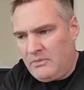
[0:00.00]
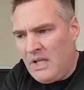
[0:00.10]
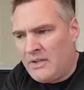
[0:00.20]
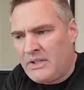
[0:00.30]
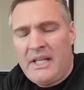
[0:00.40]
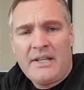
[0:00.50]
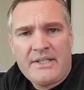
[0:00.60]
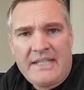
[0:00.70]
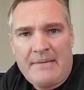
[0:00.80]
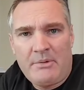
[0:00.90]
I'll tell you how
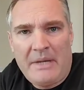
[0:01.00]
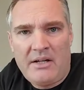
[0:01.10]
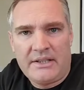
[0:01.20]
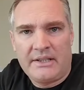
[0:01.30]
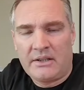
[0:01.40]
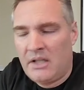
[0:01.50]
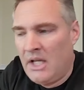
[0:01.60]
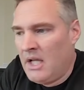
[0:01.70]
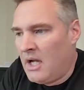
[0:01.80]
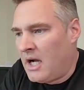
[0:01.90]
this came about here.
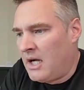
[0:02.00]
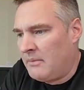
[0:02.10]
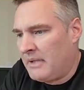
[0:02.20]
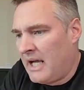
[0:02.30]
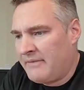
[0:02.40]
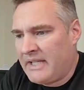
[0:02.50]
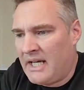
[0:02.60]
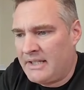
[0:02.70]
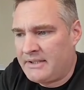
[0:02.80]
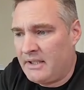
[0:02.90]
Um, I've
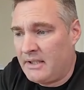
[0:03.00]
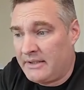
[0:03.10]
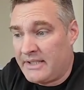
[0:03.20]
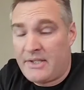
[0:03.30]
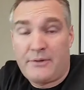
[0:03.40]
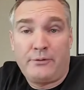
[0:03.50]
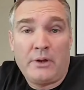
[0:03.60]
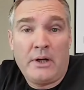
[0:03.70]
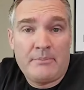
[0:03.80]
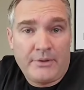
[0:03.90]
got, uh, this is
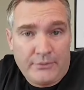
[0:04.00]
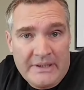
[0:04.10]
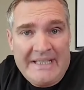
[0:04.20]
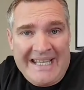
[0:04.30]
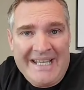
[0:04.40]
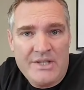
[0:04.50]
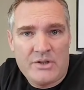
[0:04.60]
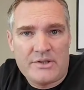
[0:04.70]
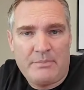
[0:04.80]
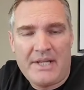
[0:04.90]
from three
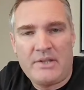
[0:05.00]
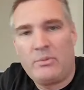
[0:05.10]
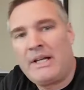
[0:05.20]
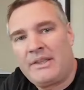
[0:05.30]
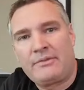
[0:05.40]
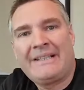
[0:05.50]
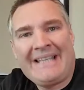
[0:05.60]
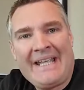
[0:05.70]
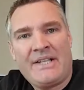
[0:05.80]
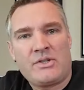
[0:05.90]
agents, by the way. Three
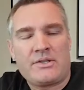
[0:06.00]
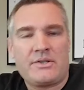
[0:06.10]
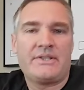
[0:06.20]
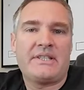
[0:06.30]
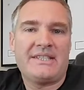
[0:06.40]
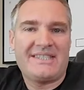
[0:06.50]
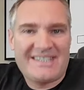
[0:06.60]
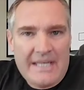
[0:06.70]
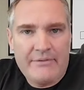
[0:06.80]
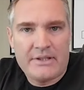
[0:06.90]
agents listed
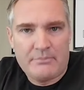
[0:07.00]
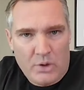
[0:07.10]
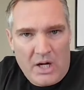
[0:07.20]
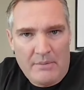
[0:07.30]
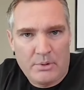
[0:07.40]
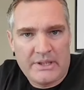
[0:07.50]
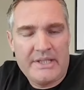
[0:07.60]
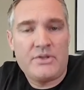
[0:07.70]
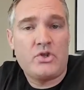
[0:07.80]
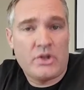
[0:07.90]
seven
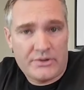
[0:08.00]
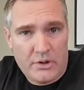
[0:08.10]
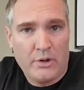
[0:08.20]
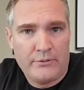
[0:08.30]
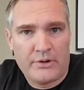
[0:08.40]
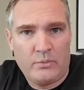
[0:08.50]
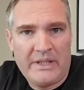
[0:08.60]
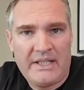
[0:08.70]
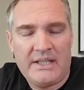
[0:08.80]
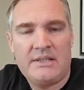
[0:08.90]
properties just over the
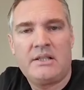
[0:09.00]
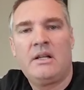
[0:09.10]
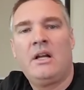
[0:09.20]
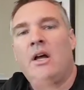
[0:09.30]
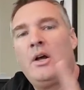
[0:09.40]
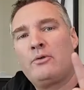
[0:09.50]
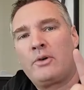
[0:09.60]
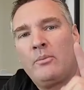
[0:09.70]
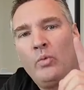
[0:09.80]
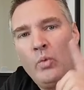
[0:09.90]
weekend
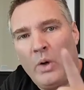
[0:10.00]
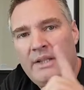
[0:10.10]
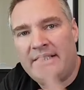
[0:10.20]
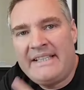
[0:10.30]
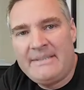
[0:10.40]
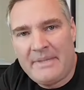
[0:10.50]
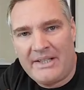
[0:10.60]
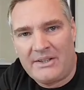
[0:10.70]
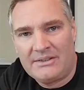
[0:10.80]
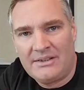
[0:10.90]
from one
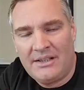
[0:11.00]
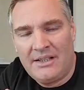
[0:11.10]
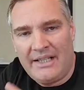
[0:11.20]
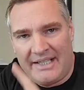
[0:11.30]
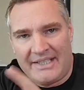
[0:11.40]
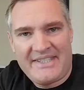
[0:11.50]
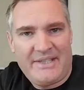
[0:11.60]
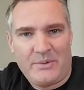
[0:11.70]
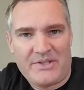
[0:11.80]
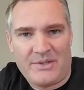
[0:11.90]
email and a
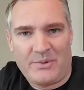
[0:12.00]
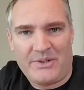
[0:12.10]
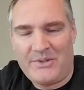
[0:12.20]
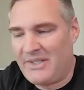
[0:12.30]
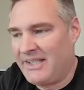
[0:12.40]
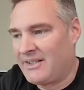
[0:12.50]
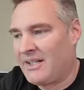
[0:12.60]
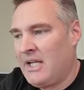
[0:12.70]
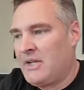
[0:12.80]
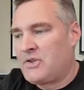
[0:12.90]
sequence that we're using here.
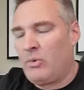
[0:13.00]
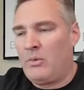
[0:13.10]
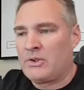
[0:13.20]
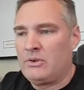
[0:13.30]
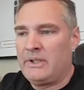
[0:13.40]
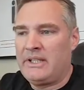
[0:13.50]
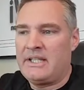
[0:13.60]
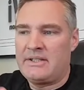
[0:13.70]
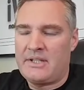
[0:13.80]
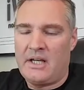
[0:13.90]
So what we're doing
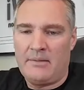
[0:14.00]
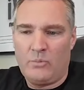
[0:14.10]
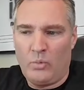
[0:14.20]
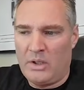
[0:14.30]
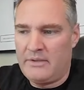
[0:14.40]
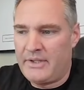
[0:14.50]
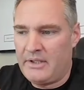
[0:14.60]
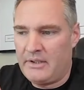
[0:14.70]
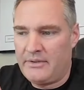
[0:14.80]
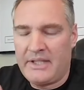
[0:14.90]
is um, one of
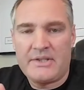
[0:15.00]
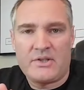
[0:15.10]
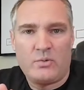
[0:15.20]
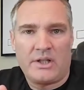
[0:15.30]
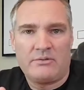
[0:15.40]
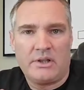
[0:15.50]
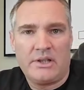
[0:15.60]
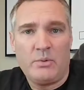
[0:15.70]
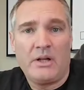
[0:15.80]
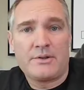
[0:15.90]
the things that's working really
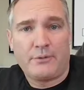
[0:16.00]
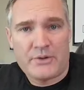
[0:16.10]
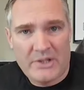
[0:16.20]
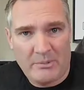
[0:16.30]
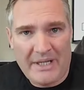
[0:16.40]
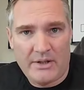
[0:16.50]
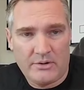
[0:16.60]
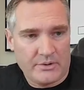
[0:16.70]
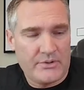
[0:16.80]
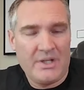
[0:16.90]
well is for sale by
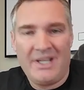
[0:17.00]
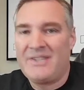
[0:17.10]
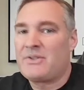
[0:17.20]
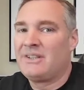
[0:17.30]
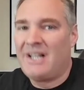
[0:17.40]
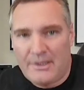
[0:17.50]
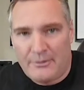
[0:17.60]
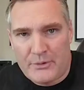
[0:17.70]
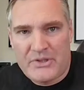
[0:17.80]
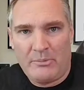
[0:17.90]
owners. So a lot of
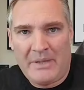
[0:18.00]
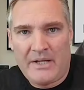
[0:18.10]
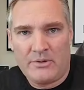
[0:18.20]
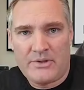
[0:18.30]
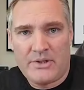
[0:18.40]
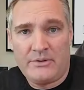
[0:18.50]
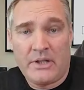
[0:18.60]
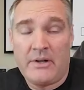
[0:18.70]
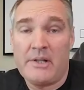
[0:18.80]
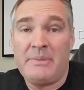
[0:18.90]
for sale by owners in your
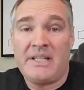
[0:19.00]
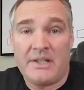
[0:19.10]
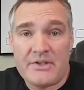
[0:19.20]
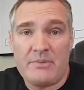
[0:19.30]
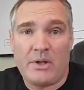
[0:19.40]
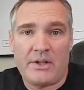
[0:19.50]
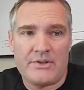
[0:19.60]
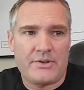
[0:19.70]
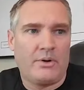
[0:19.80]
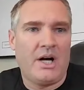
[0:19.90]
area because the
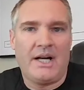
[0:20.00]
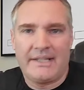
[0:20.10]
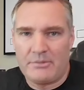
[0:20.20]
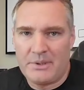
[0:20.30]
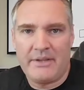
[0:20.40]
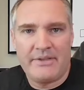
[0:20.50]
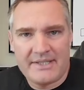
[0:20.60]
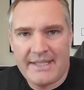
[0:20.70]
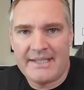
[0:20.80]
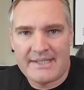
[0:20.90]
market's so hot, everybody thinks
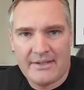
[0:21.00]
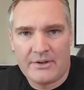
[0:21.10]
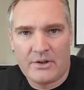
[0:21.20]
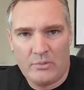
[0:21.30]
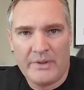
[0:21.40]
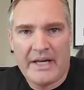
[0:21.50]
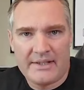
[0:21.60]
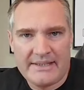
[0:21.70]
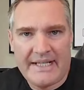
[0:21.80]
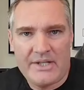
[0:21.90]
they can sell their home without
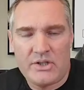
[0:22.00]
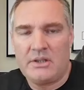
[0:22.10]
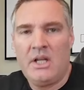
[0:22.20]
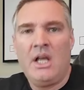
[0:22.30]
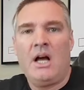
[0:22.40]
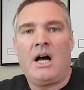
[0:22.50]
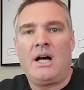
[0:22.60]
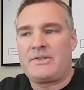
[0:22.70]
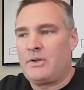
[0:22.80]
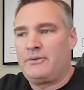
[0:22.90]
an agent.
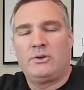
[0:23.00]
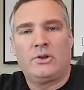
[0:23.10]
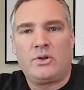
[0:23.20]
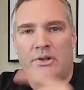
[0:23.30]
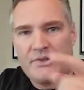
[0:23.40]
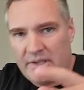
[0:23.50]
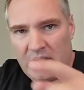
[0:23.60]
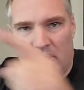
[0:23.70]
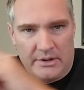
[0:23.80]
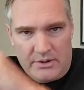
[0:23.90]
Uh, so if you look on
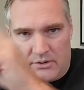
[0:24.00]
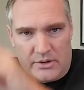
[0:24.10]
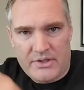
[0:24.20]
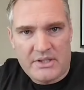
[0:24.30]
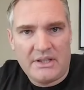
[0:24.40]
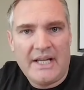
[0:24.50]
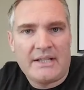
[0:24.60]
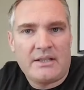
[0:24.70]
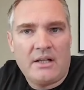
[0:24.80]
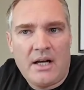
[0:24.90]
Zillow and you just
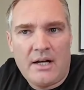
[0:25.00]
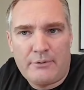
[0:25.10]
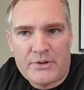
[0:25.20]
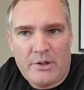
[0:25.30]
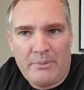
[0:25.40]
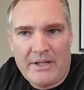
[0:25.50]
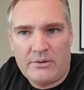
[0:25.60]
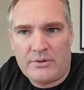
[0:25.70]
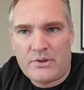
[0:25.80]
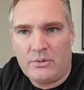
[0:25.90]
select uh, for sale by
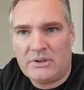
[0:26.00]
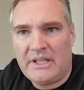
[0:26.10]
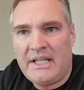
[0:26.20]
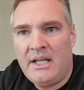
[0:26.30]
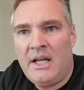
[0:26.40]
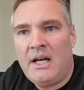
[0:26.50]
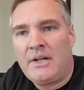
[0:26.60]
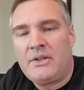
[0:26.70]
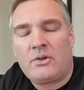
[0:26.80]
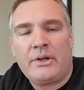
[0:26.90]
owners only, uh,
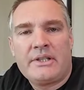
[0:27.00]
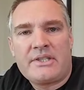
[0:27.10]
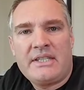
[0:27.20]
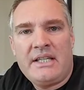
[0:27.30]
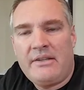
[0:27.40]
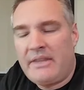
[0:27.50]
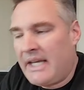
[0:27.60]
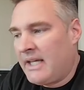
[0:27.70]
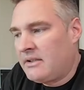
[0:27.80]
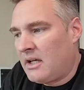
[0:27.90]
you're going to see
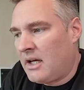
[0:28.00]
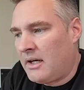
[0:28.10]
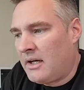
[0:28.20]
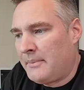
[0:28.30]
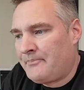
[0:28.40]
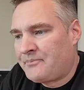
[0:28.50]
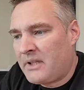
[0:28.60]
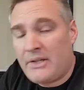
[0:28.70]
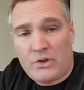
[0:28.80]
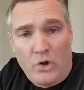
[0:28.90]
that um,
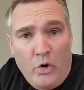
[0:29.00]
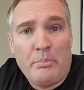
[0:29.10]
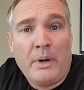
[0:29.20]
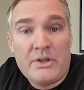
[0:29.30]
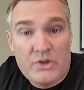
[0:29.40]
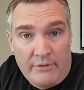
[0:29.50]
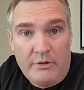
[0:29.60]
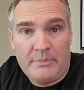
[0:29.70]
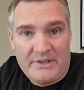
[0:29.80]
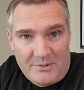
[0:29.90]
there's a whole bunch of
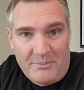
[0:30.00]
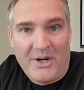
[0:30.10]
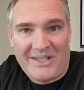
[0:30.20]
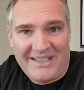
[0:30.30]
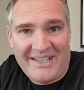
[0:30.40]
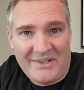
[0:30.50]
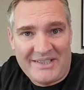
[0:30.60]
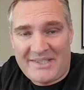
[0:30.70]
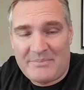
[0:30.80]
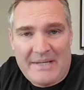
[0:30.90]
them in your market area.
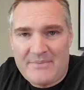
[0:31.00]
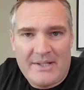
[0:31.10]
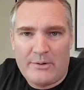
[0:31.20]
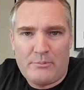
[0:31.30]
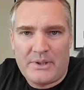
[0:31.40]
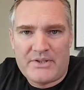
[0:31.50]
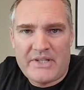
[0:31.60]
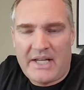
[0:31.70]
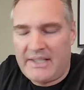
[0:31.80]
Sometimes they don't even put a sign in